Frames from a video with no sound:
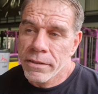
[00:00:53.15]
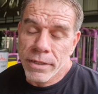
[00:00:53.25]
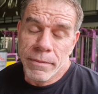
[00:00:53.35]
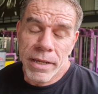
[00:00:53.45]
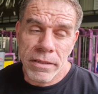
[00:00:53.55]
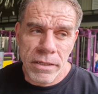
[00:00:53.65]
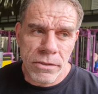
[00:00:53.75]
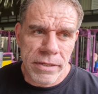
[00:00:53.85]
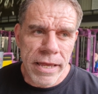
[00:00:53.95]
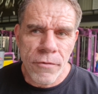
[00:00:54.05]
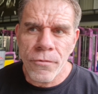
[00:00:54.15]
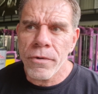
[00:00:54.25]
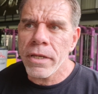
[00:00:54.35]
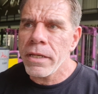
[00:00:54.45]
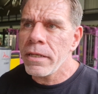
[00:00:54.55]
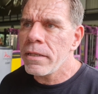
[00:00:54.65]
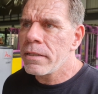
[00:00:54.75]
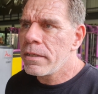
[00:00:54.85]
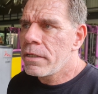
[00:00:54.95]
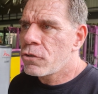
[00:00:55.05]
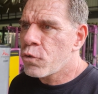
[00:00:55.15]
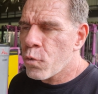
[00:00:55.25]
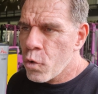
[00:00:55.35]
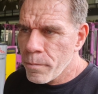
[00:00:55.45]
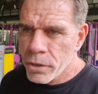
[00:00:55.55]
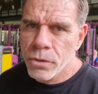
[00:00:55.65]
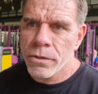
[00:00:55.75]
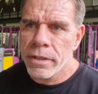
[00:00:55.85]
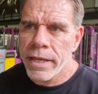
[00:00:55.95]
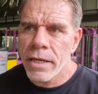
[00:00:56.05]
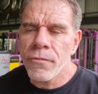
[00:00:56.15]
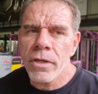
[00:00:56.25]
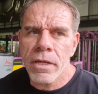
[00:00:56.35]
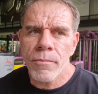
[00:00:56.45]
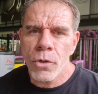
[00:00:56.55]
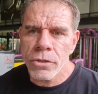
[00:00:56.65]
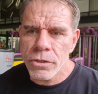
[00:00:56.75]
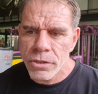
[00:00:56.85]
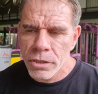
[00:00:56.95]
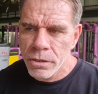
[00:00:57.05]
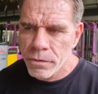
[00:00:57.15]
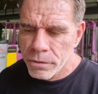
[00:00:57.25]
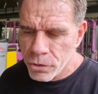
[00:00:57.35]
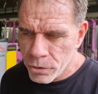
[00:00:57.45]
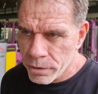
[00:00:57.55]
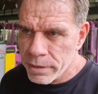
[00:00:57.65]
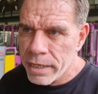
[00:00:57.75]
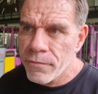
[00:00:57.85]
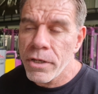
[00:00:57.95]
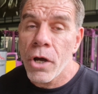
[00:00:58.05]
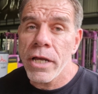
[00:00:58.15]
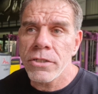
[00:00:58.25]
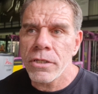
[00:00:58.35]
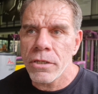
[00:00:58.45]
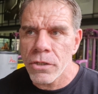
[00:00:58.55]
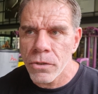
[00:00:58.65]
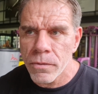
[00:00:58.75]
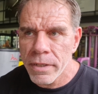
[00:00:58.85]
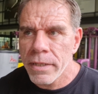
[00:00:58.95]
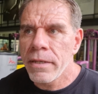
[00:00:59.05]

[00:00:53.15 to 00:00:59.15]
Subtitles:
Think about this: every trauma unit, every emergency unit, every ICU,